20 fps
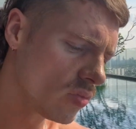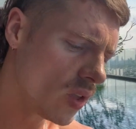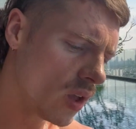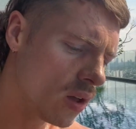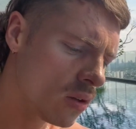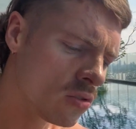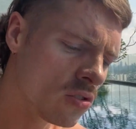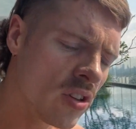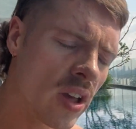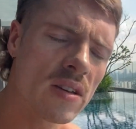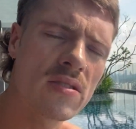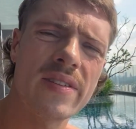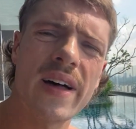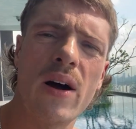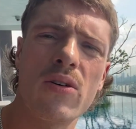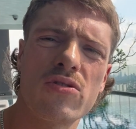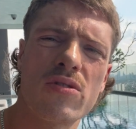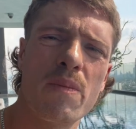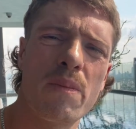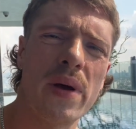of
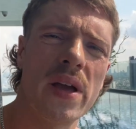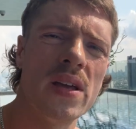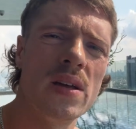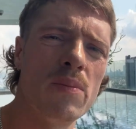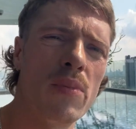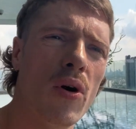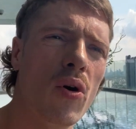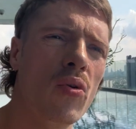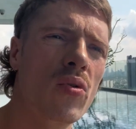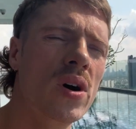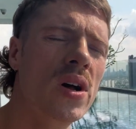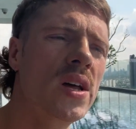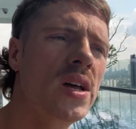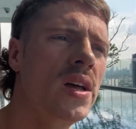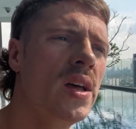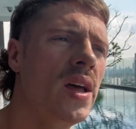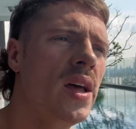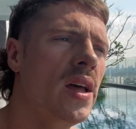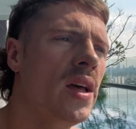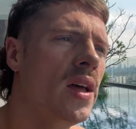6,000 people.
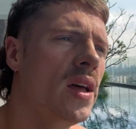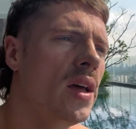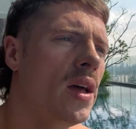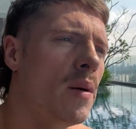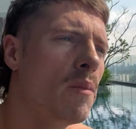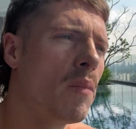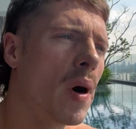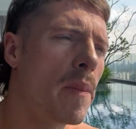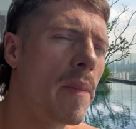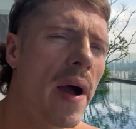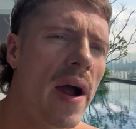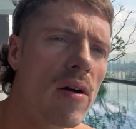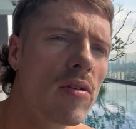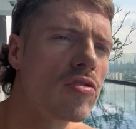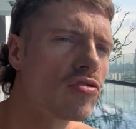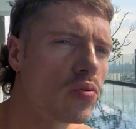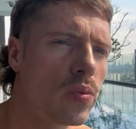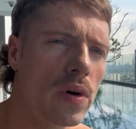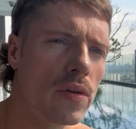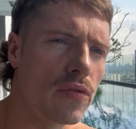My
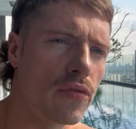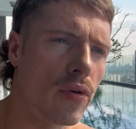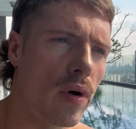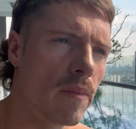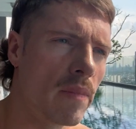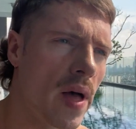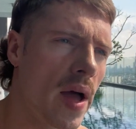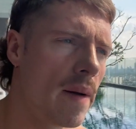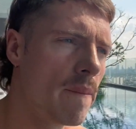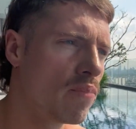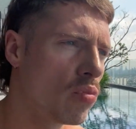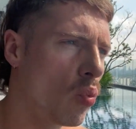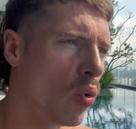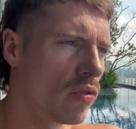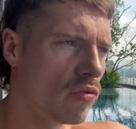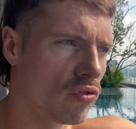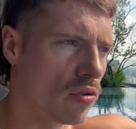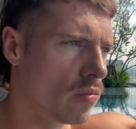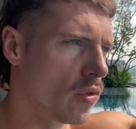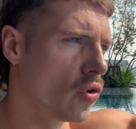parents weren't from there.
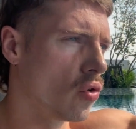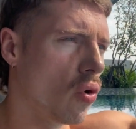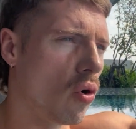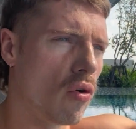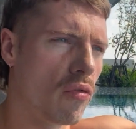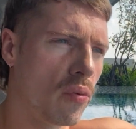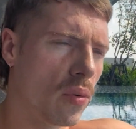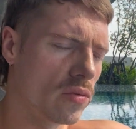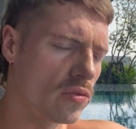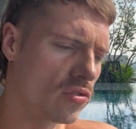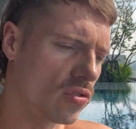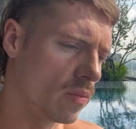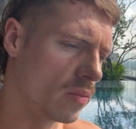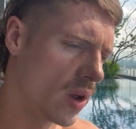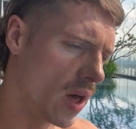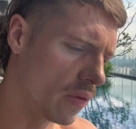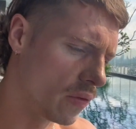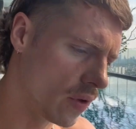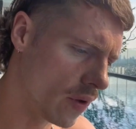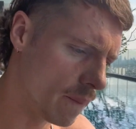One's from the north, one's from
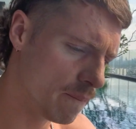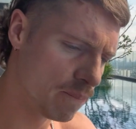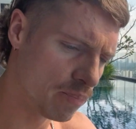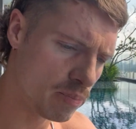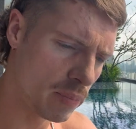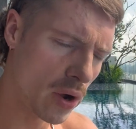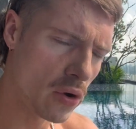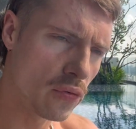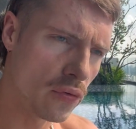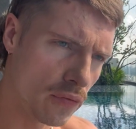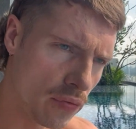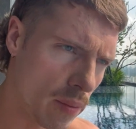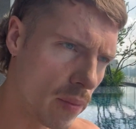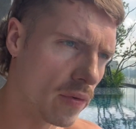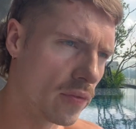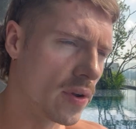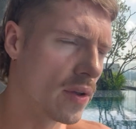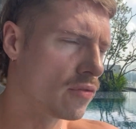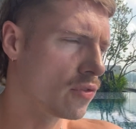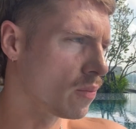London. Both of them
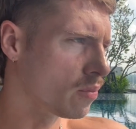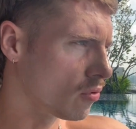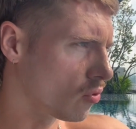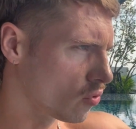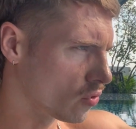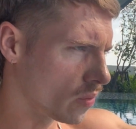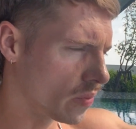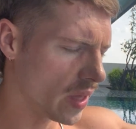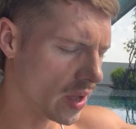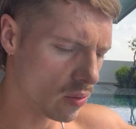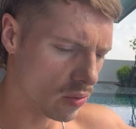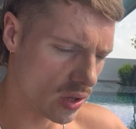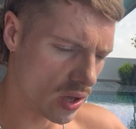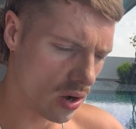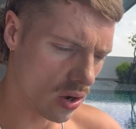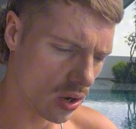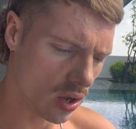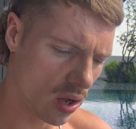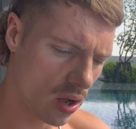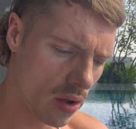have lived abroad when they were
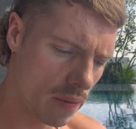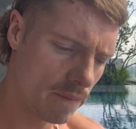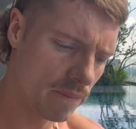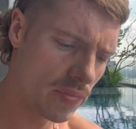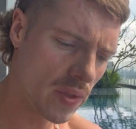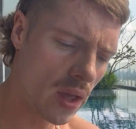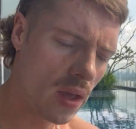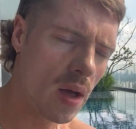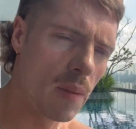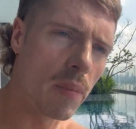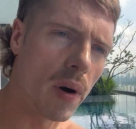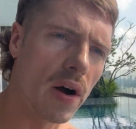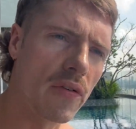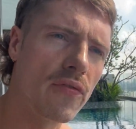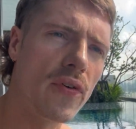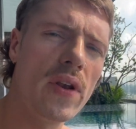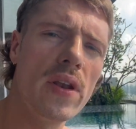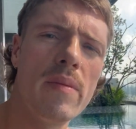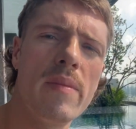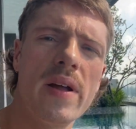younger. But I
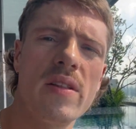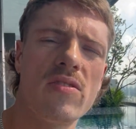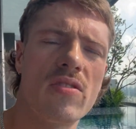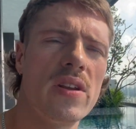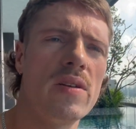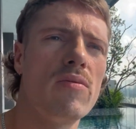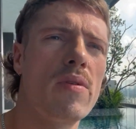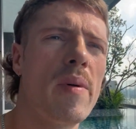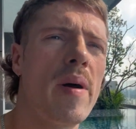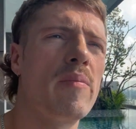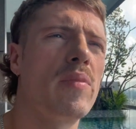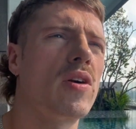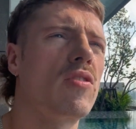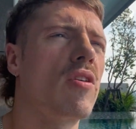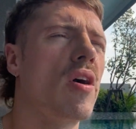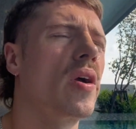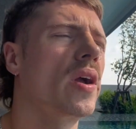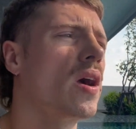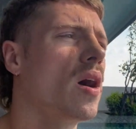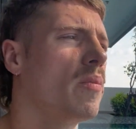fundamentally remember
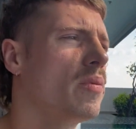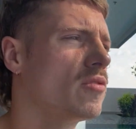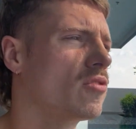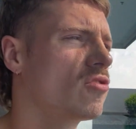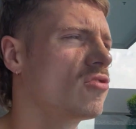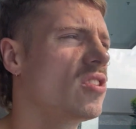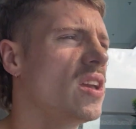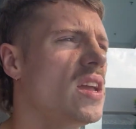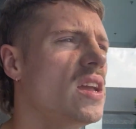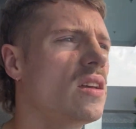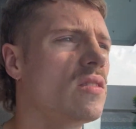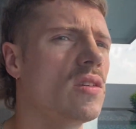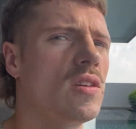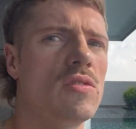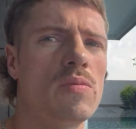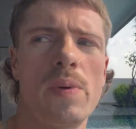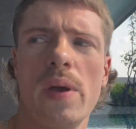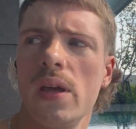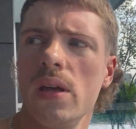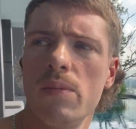growing up and seeing these
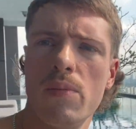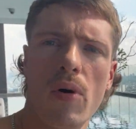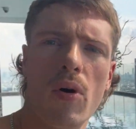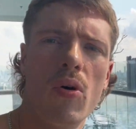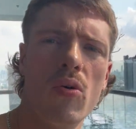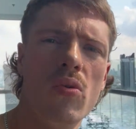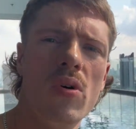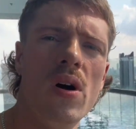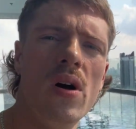people